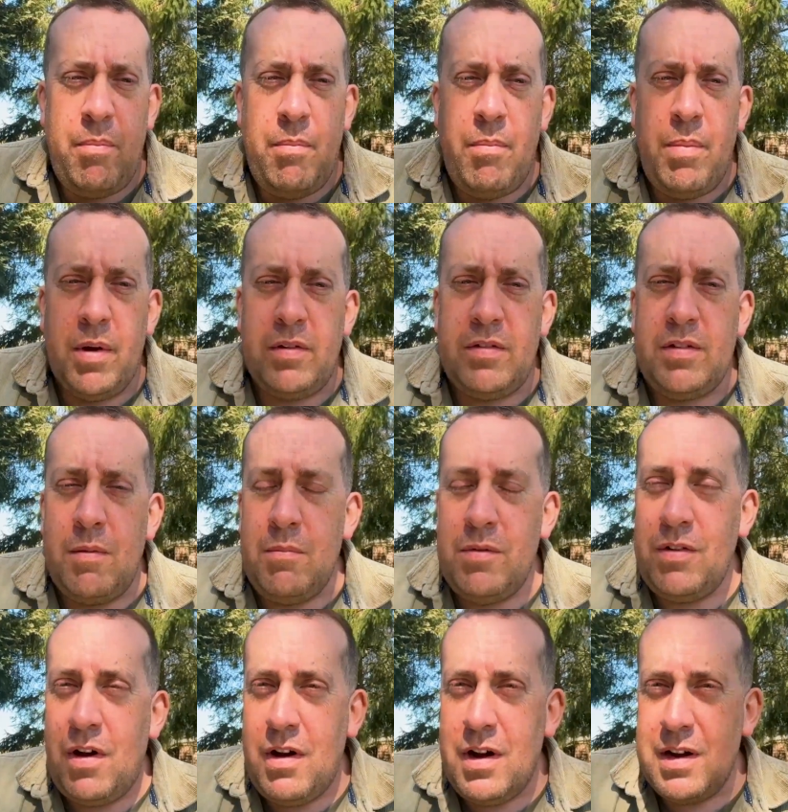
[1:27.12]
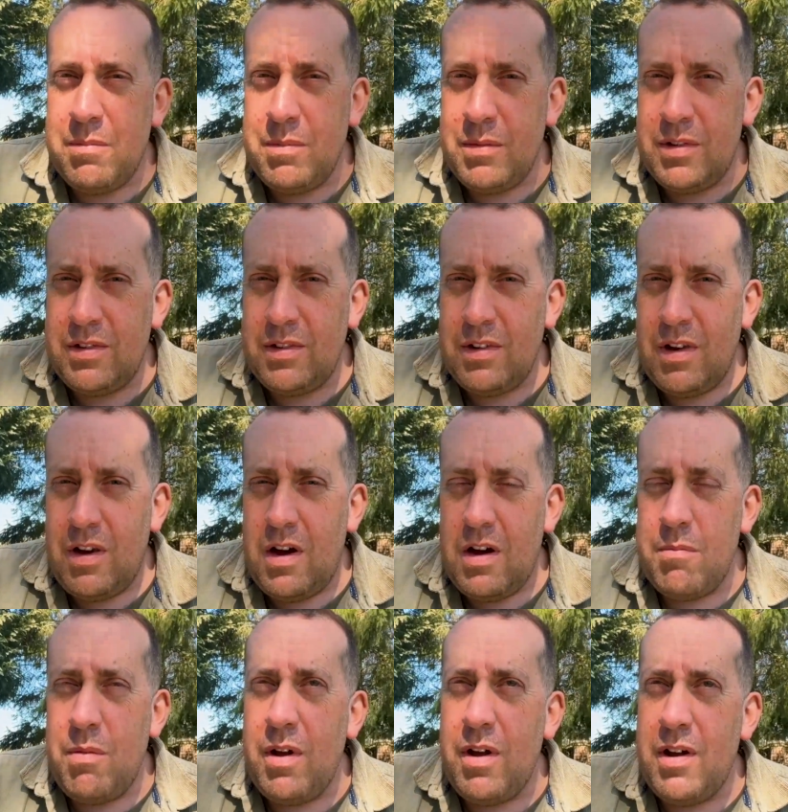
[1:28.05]
But sometimes
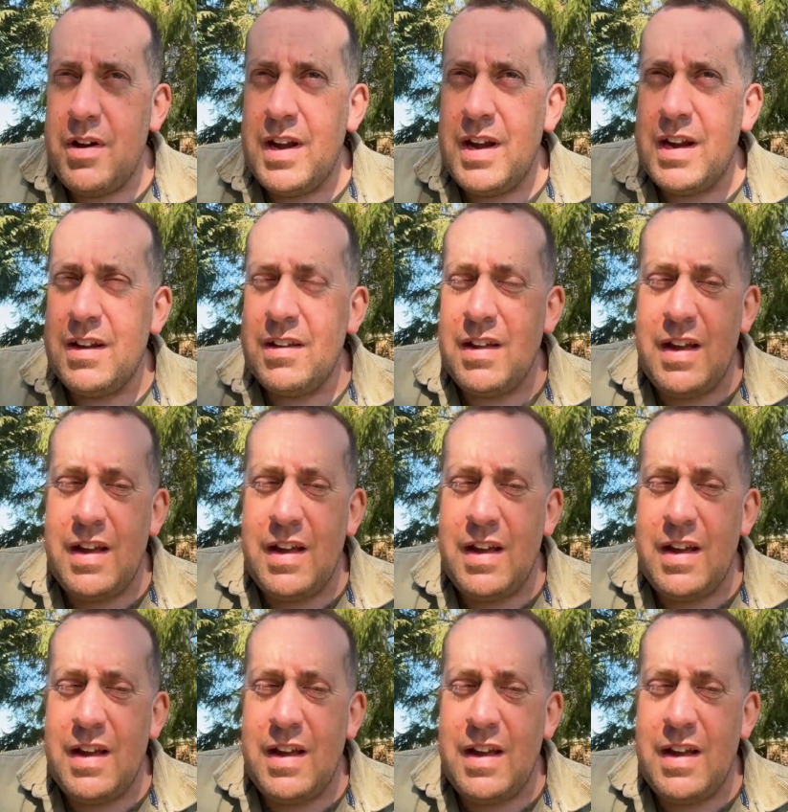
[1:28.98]
I'm learning